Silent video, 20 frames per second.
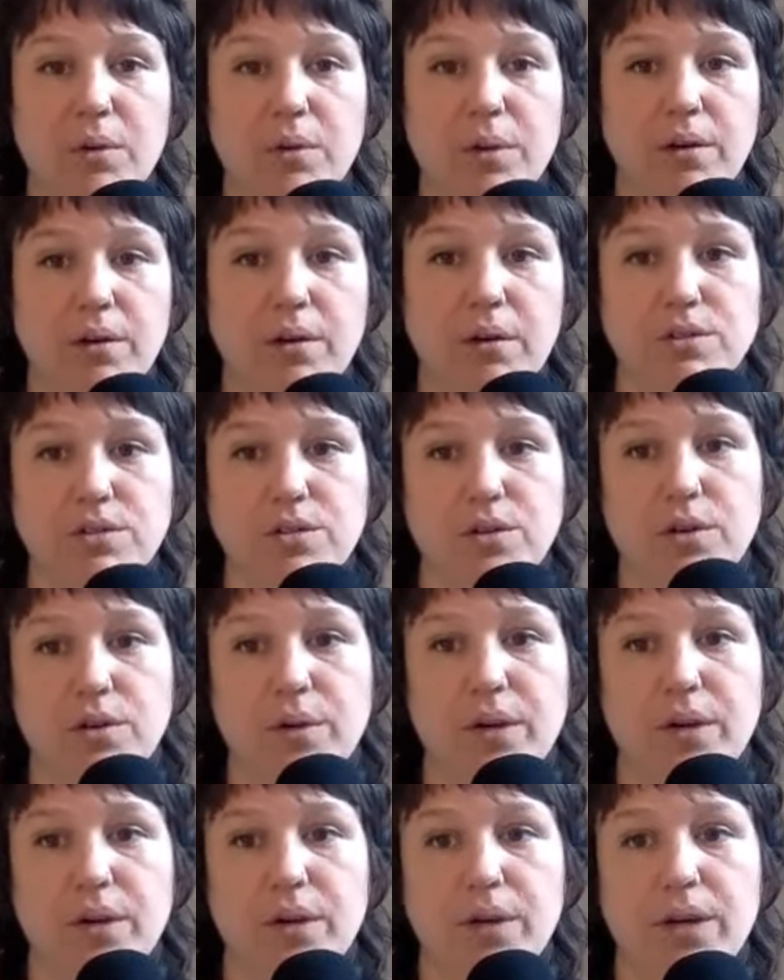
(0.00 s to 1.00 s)
queer
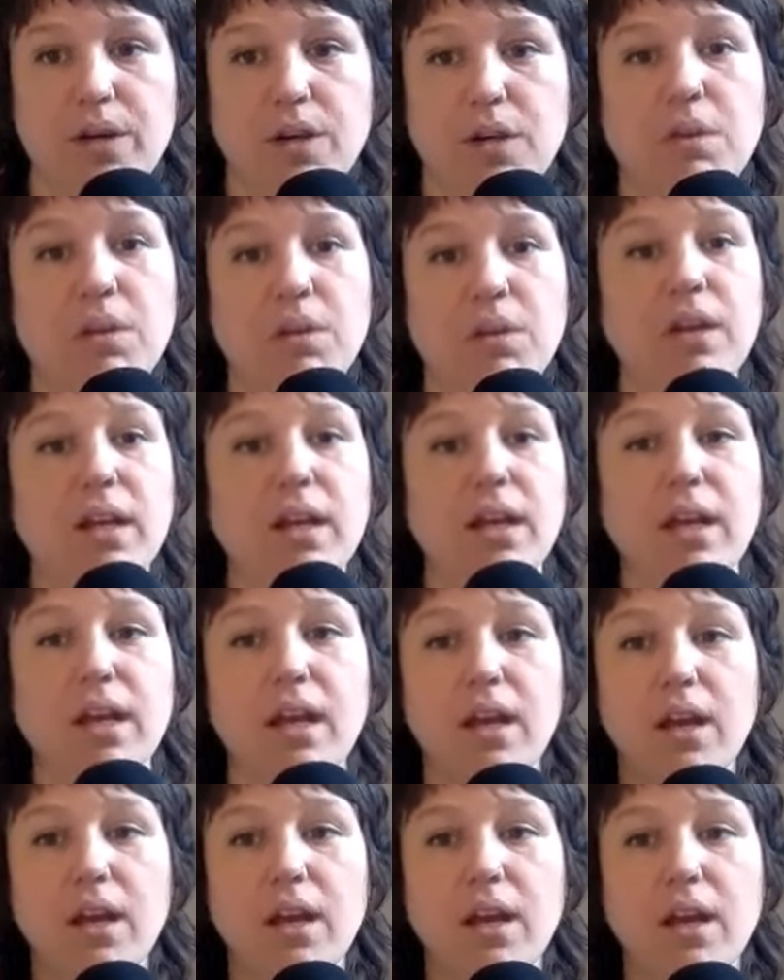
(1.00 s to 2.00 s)
culture, queer
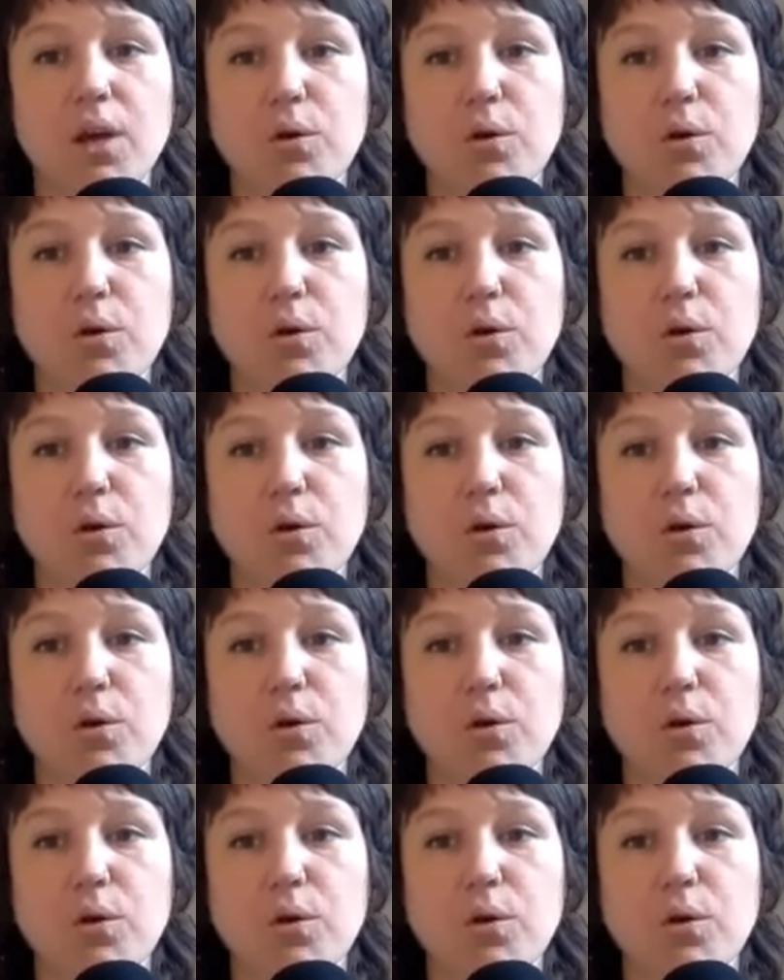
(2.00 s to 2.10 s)
community